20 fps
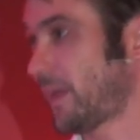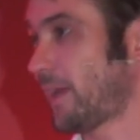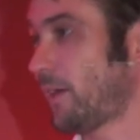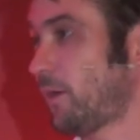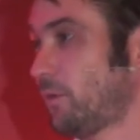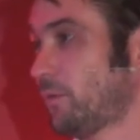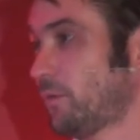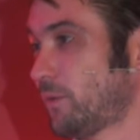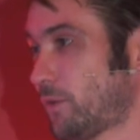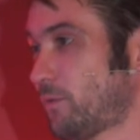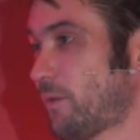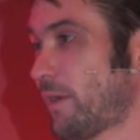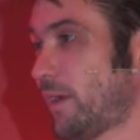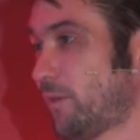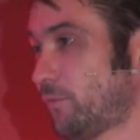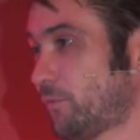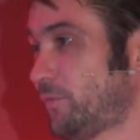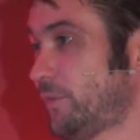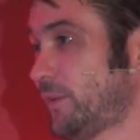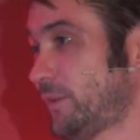on the
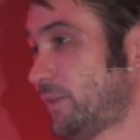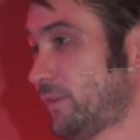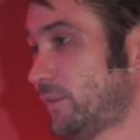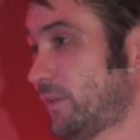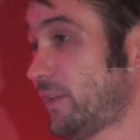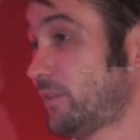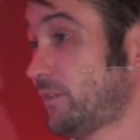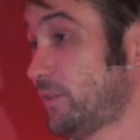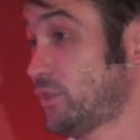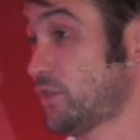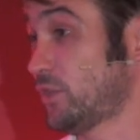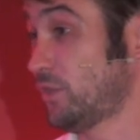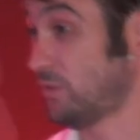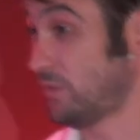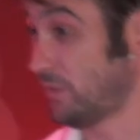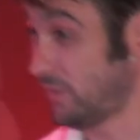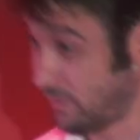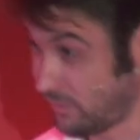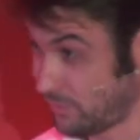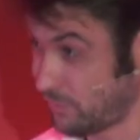ground fitters attitude
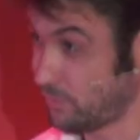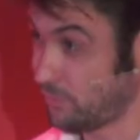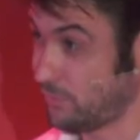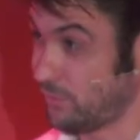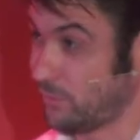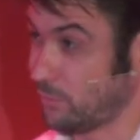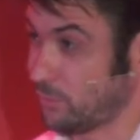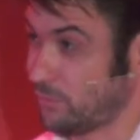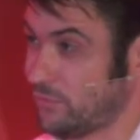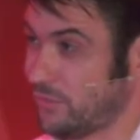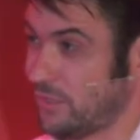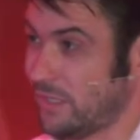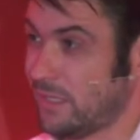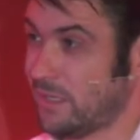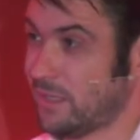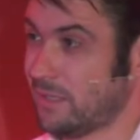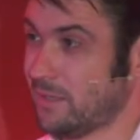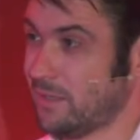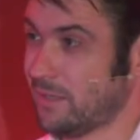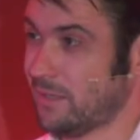that you do still
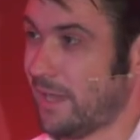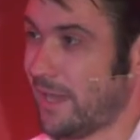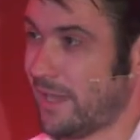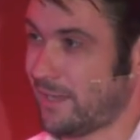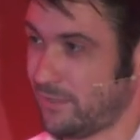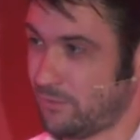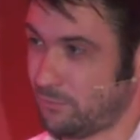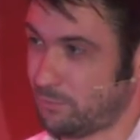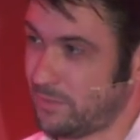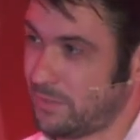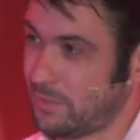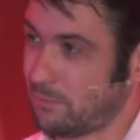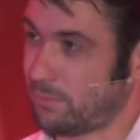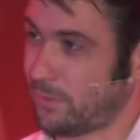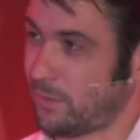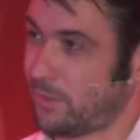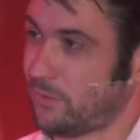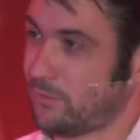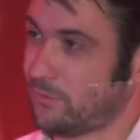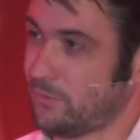see and is being
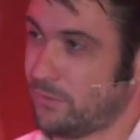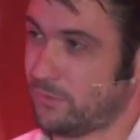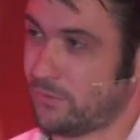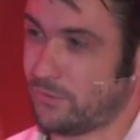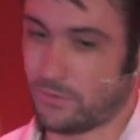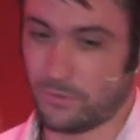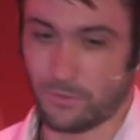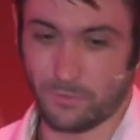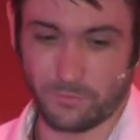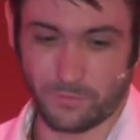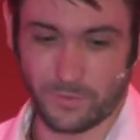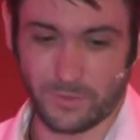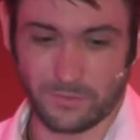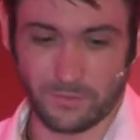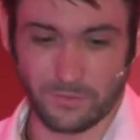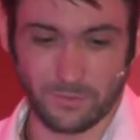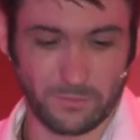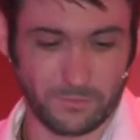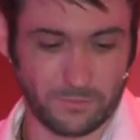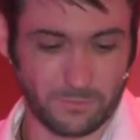passed on to new
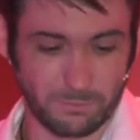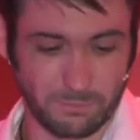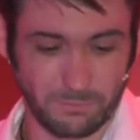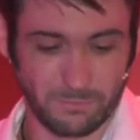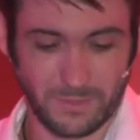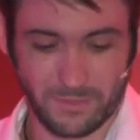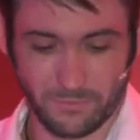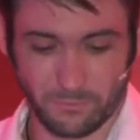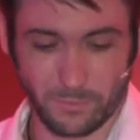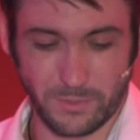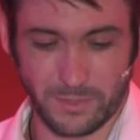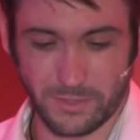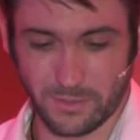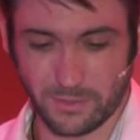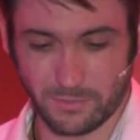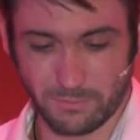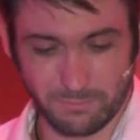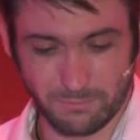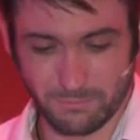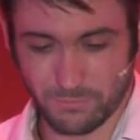fitters, if we
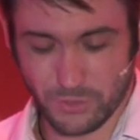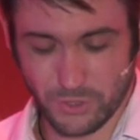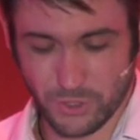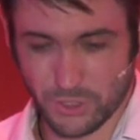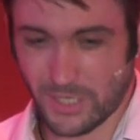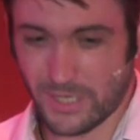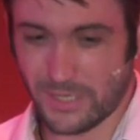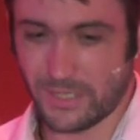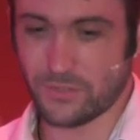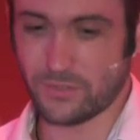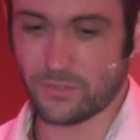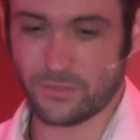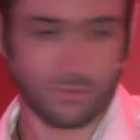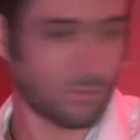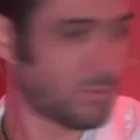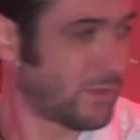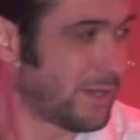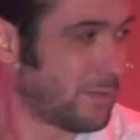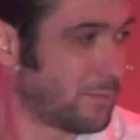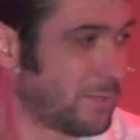can change the
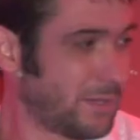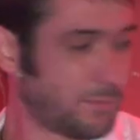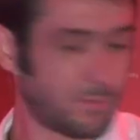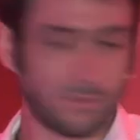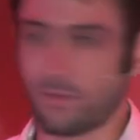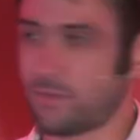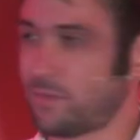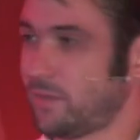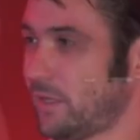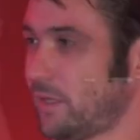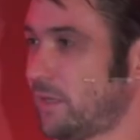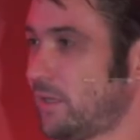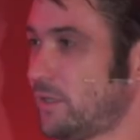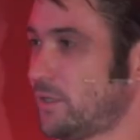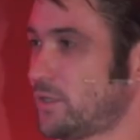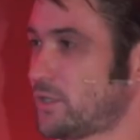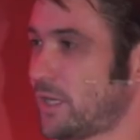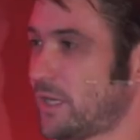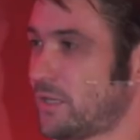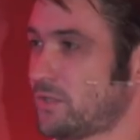way people are thinking,
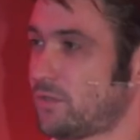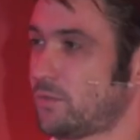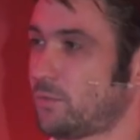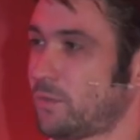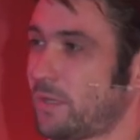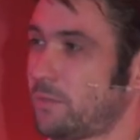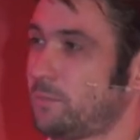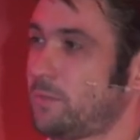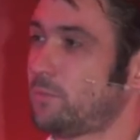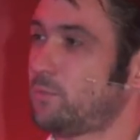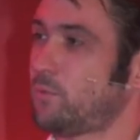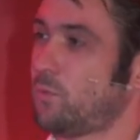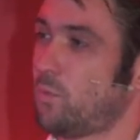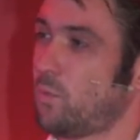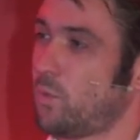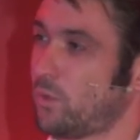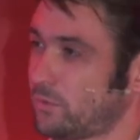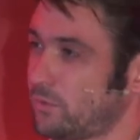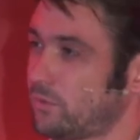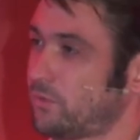change the way people
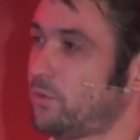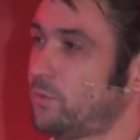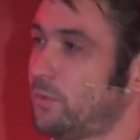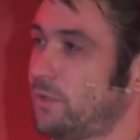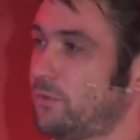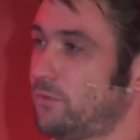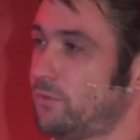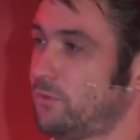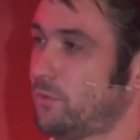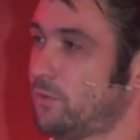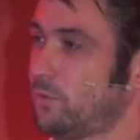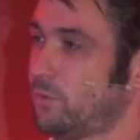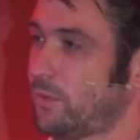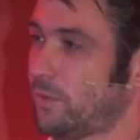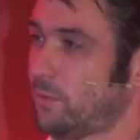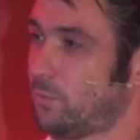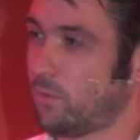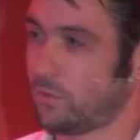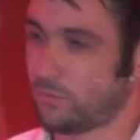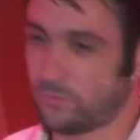want to install, they
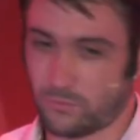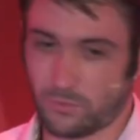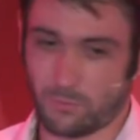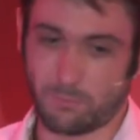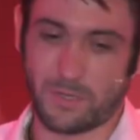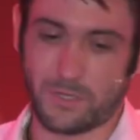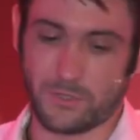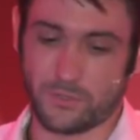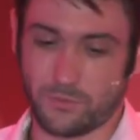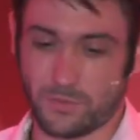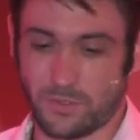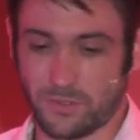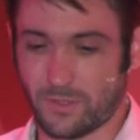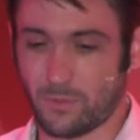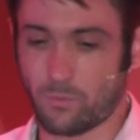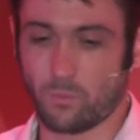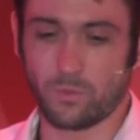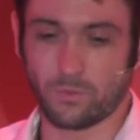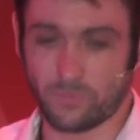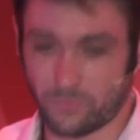want to measure it, they
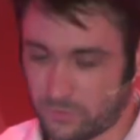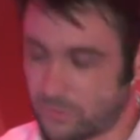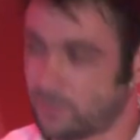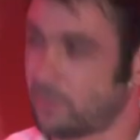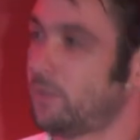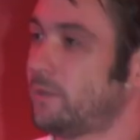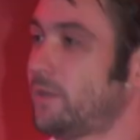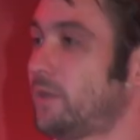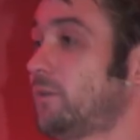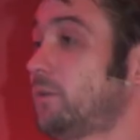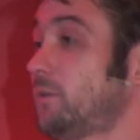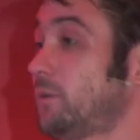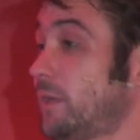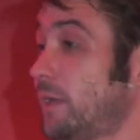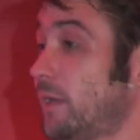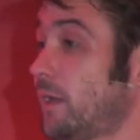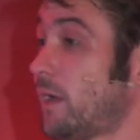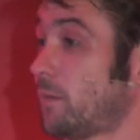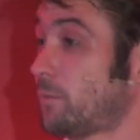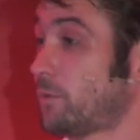want to know they're doing
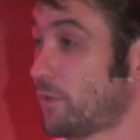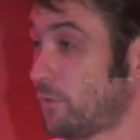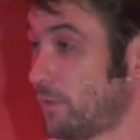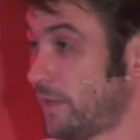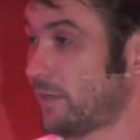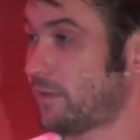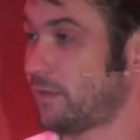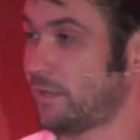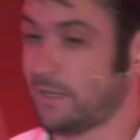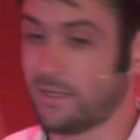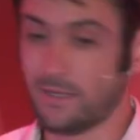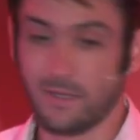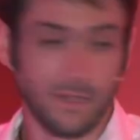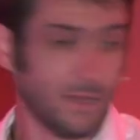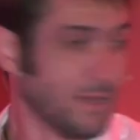it up correctly,